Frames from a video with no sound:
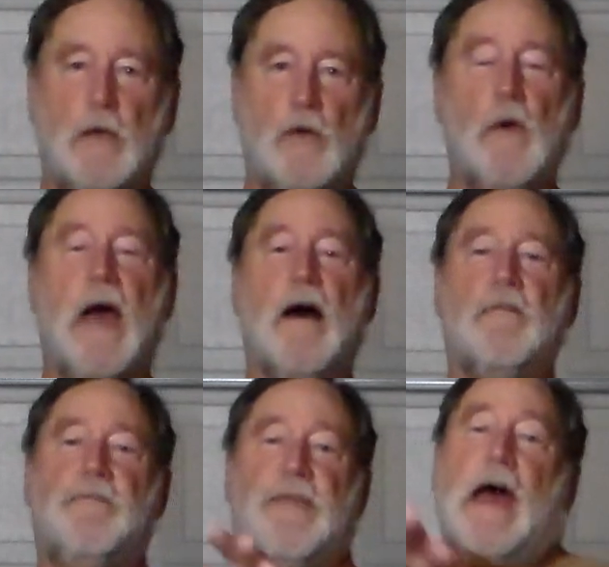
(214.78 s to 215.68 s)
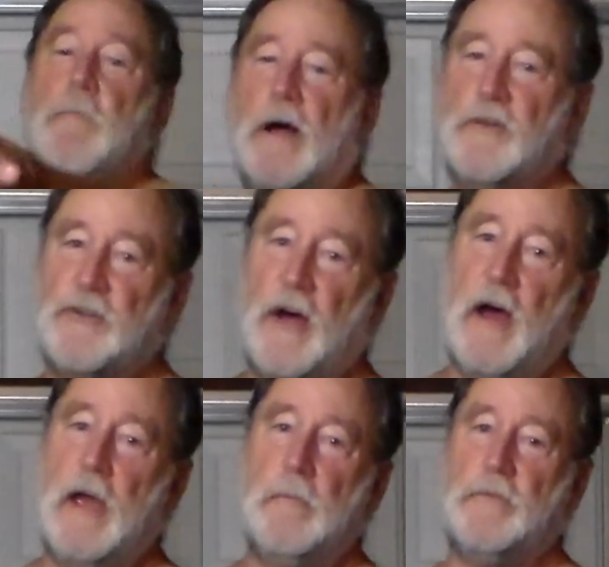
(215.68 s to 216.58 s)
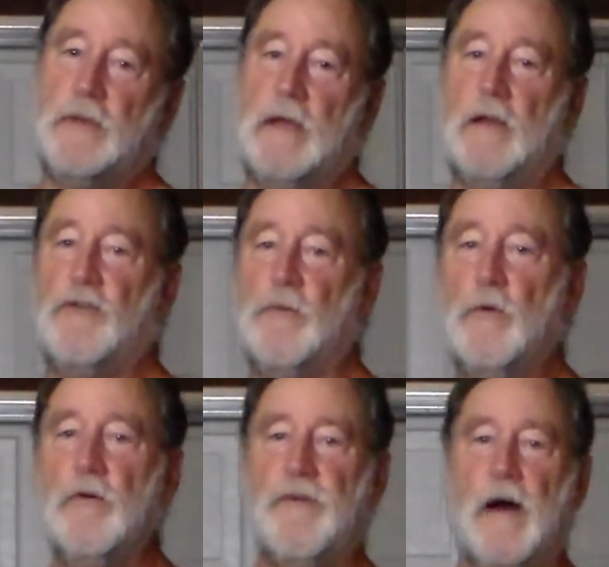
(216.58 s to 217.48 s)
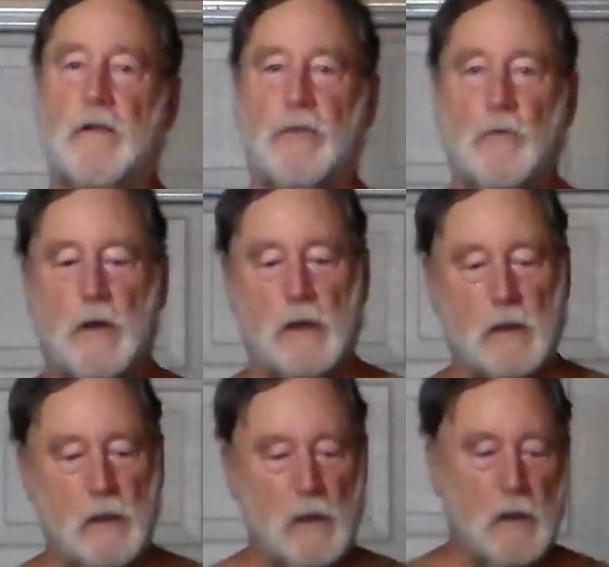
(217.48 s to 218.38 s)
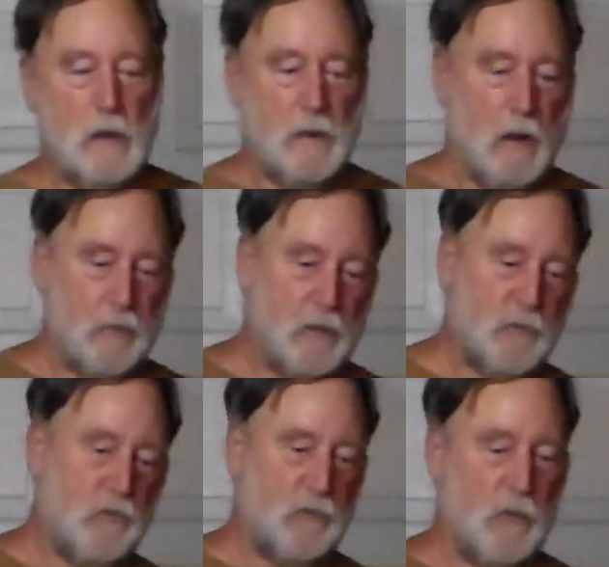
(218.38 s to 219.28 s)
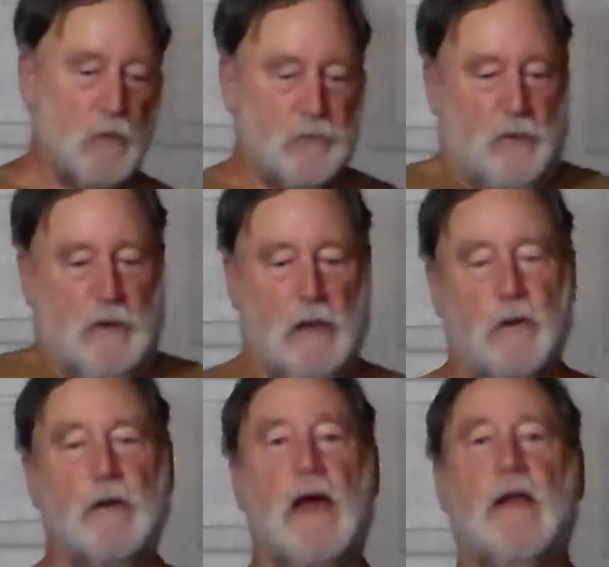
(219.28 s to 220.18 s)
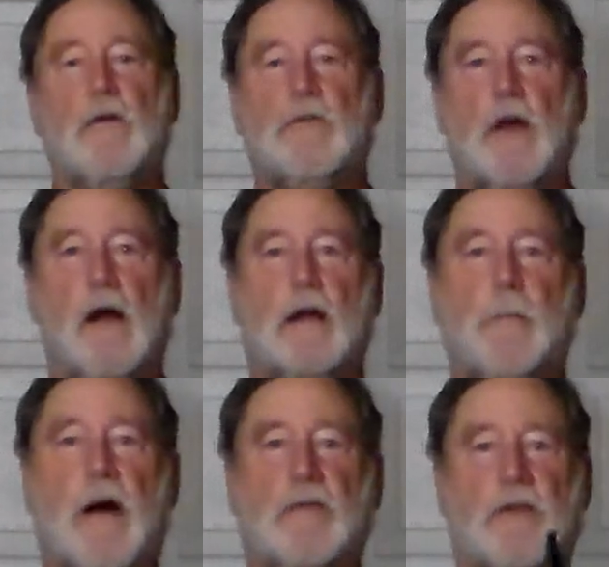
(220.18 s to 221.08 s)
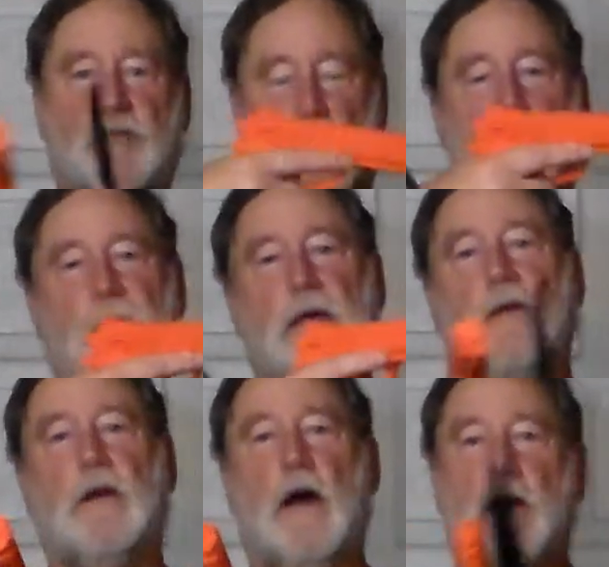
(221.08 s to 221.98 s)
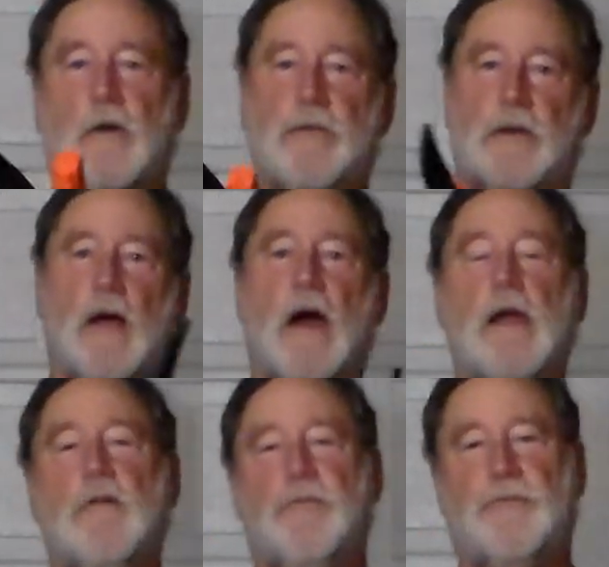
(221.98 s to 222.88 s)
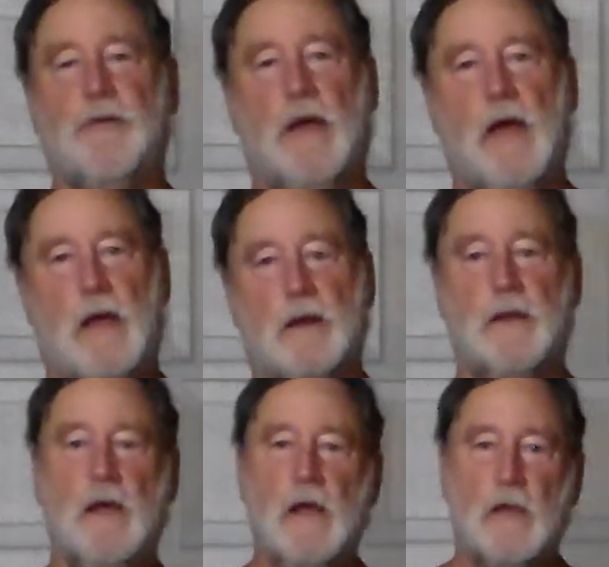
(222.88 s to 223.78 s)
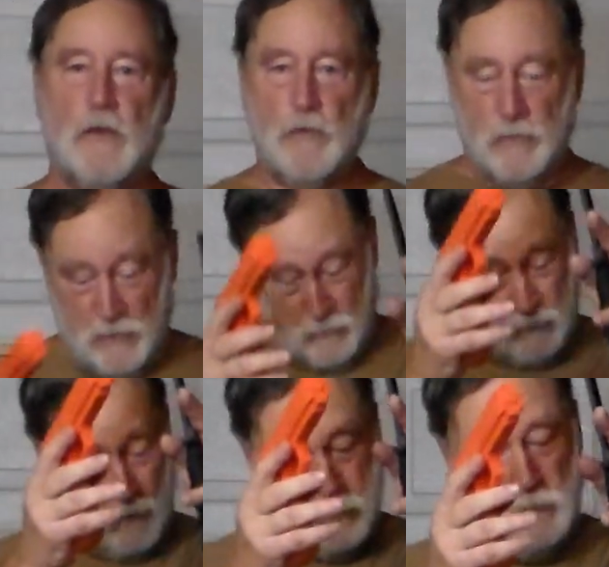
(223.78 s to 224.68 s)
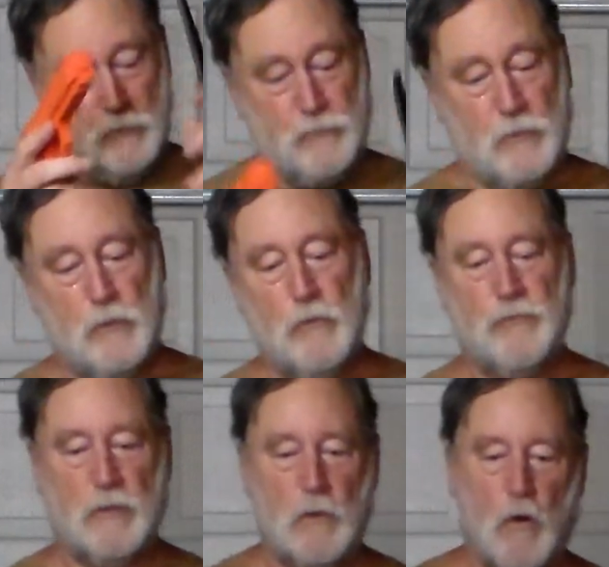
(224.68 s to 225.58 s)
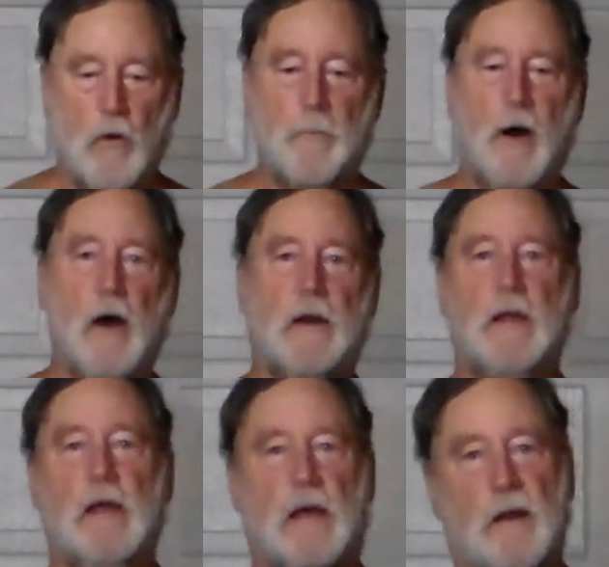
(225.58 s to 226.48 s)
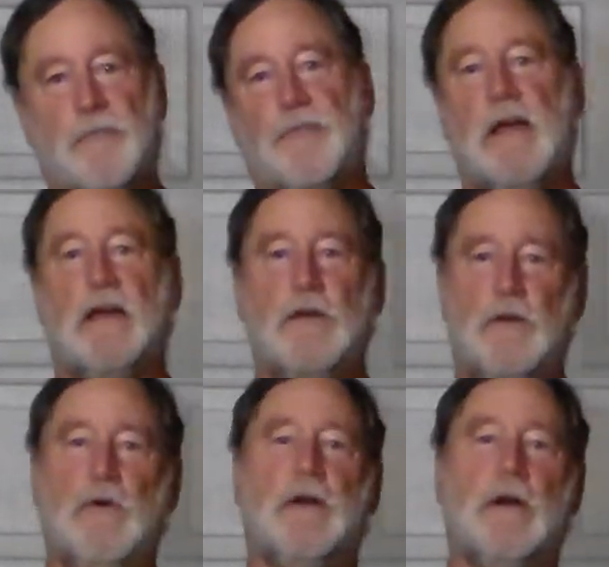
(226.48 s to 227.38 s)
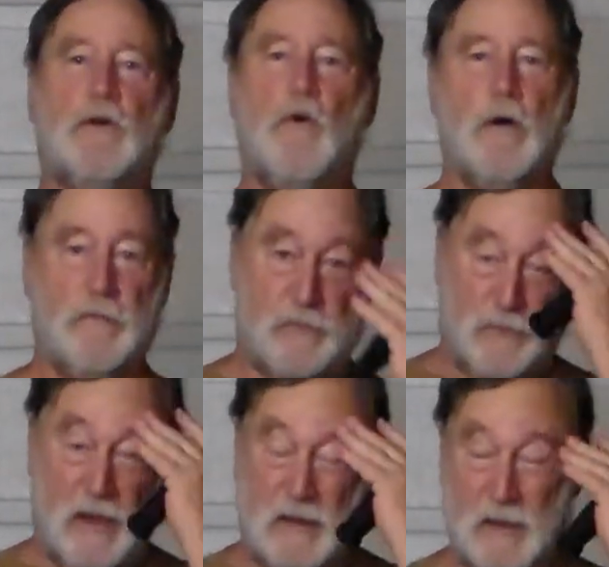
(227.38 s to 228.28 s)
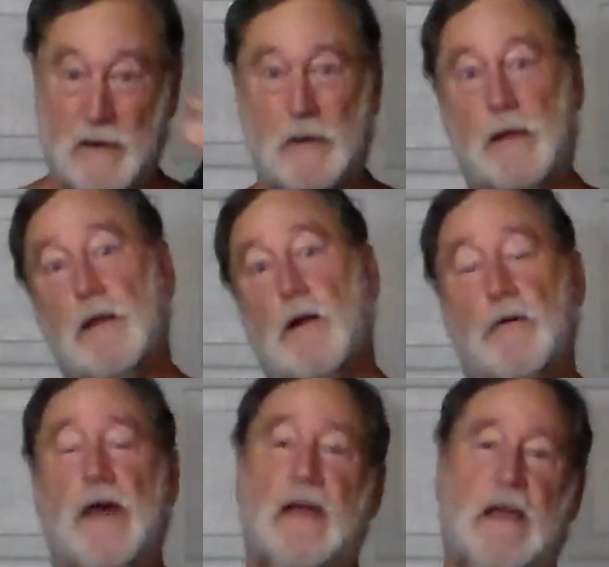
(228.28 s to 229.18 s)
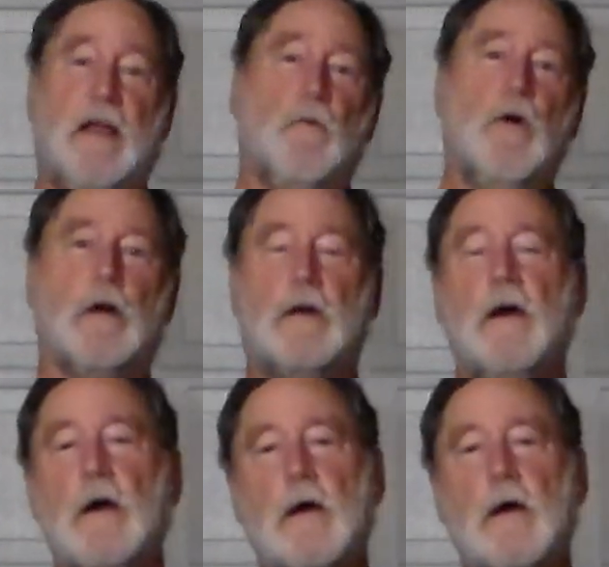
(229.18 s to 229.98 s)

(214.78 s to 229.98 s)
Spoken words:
You have that much time to get your move out of the way. Now there's those on the internet who talk about disarming the gun or the knife, and I noticed they're using their whole body, and if they can do it in a quarter of a second, that can work.